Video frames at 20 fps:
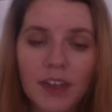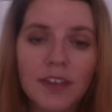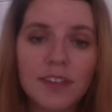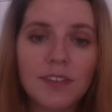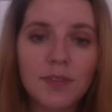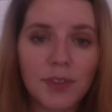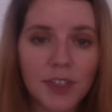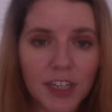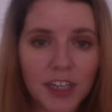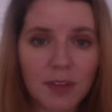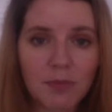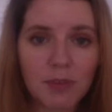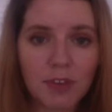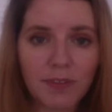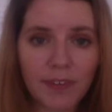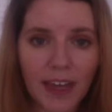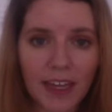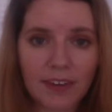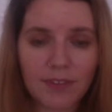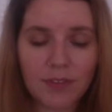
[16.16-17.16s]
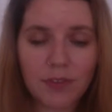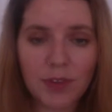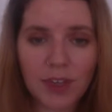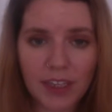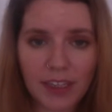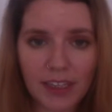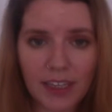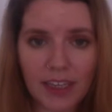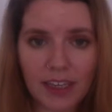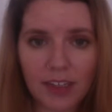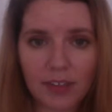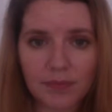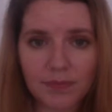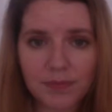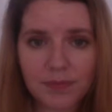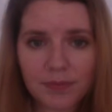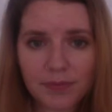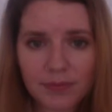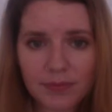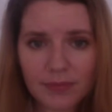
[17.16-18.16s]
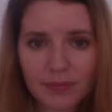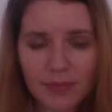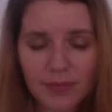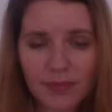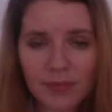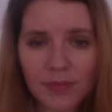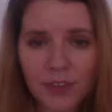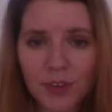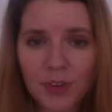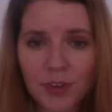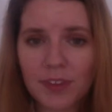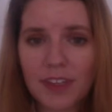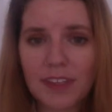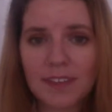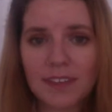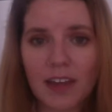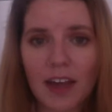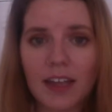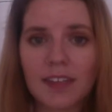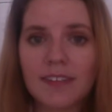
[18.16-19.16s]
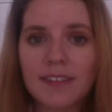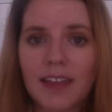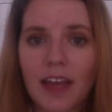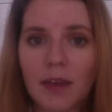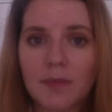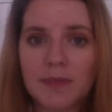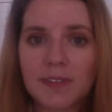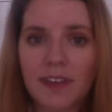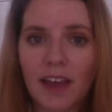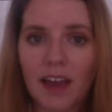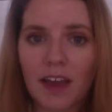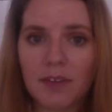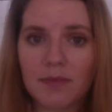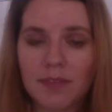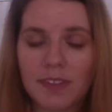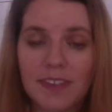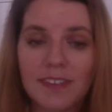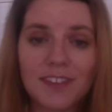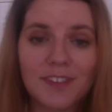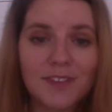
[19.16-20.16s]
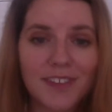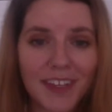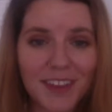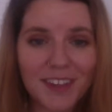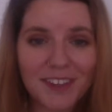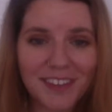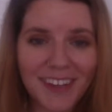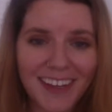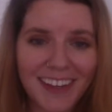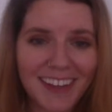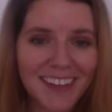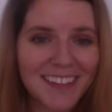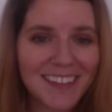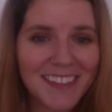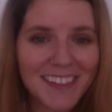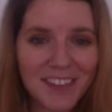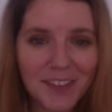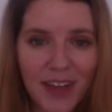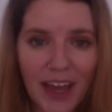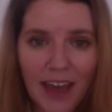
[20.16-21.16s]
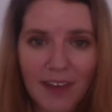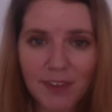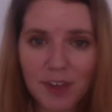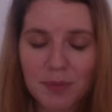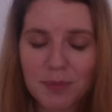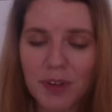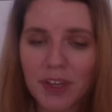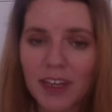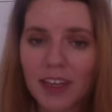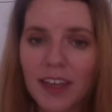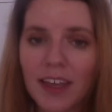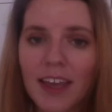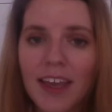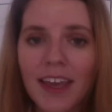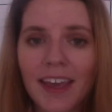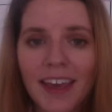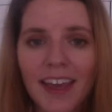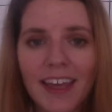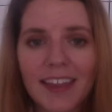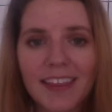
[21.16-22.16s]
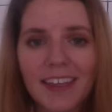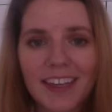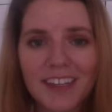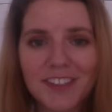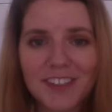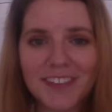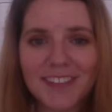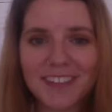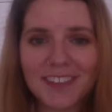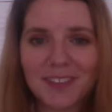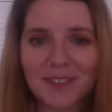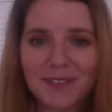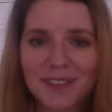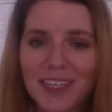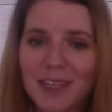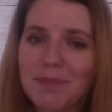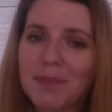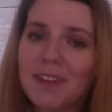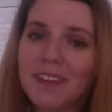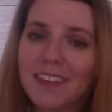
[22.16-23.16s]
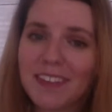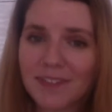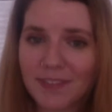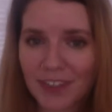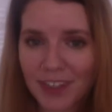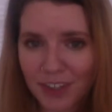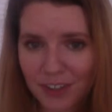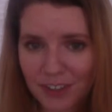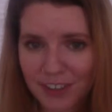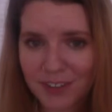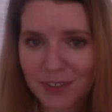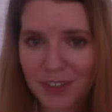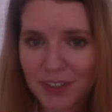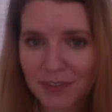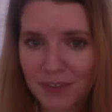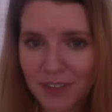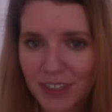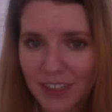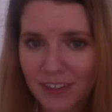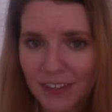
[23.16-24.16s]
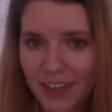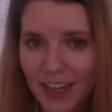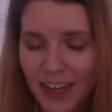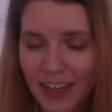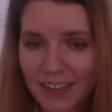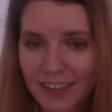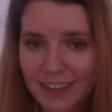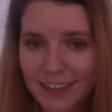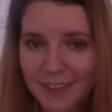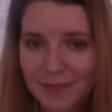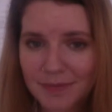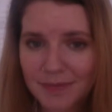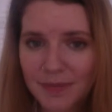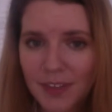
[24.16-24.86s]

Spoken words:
So we're going to move kind of quickly through these concepts since you've done the reading and since you have your book in the interest of keeping this video short for you guys.